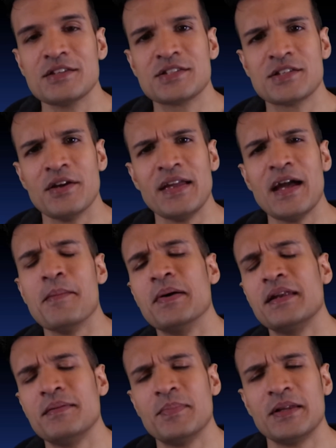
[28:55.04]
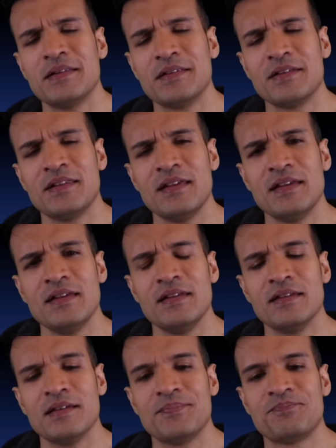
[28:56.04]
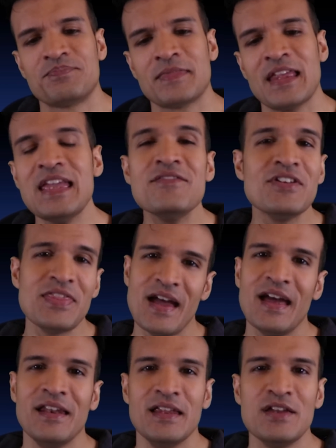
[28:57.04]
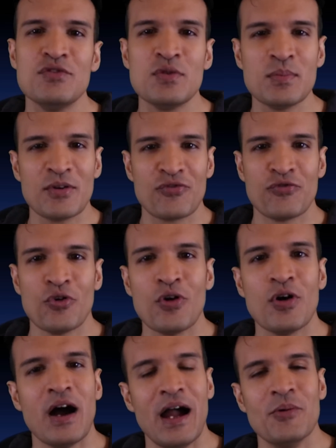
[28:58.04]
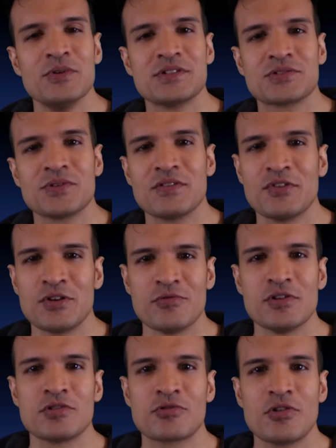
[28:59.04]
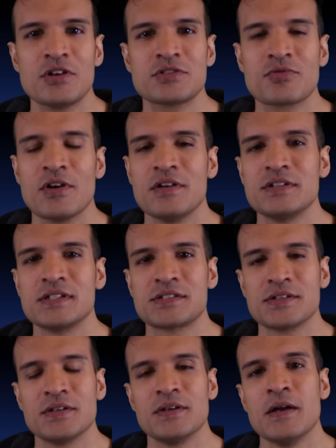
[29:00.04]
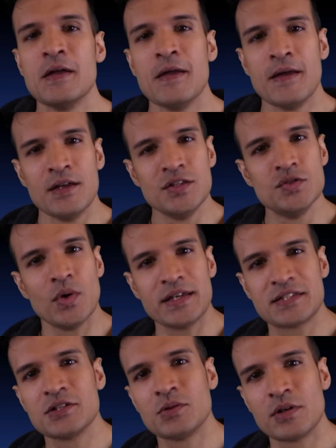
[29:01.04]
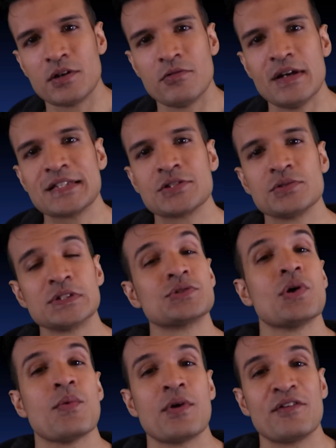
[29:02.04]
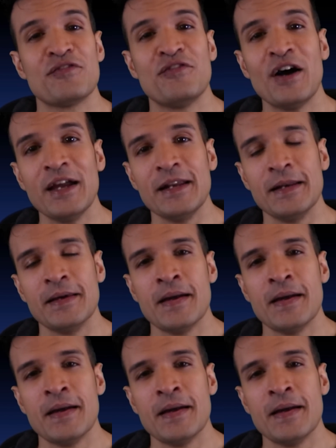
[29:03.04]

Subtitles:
So yeah, but even before, I was sort of at a real crossroads as to, do I still want to wrestle or do I want to fight?